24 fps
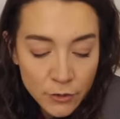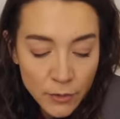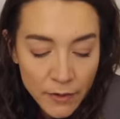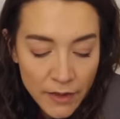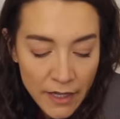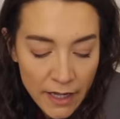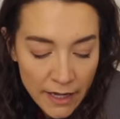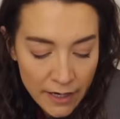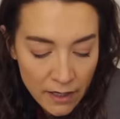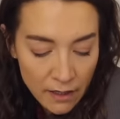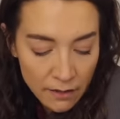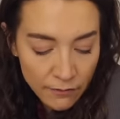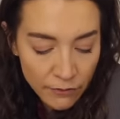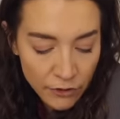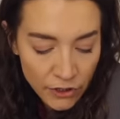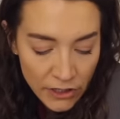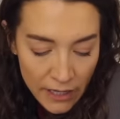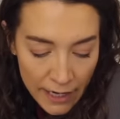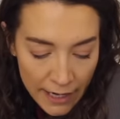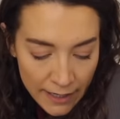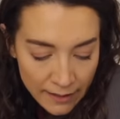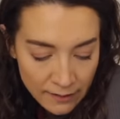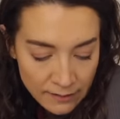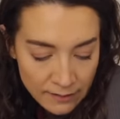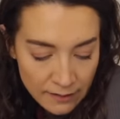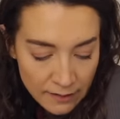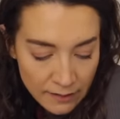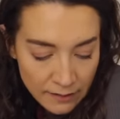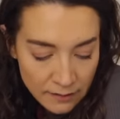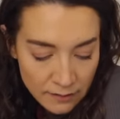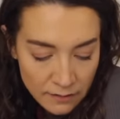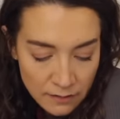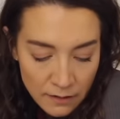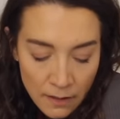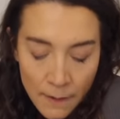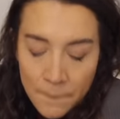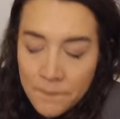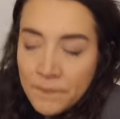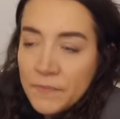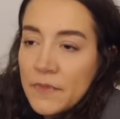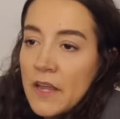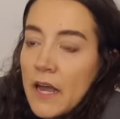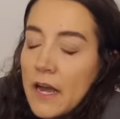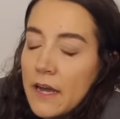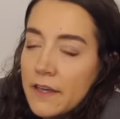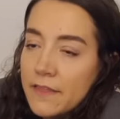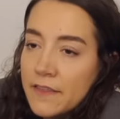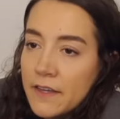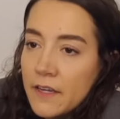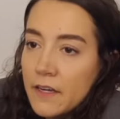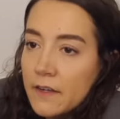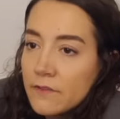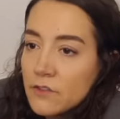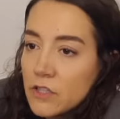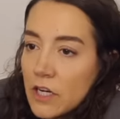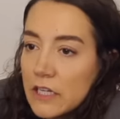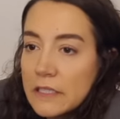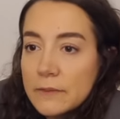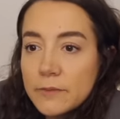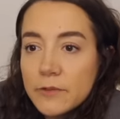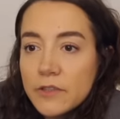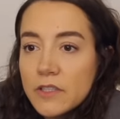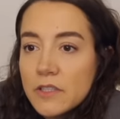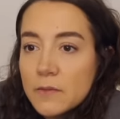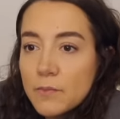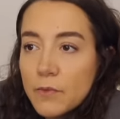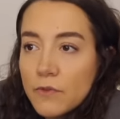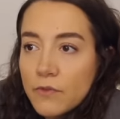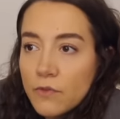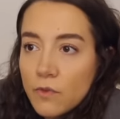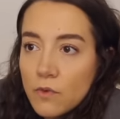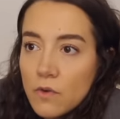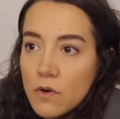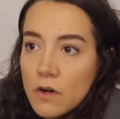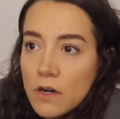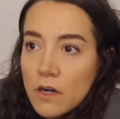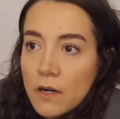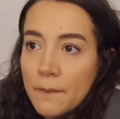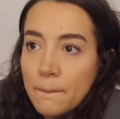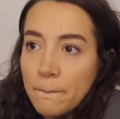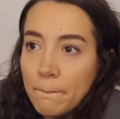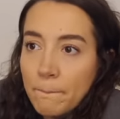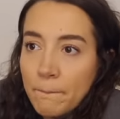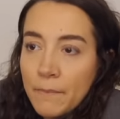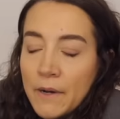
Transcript: with any of your exes? I think I've talked about this before,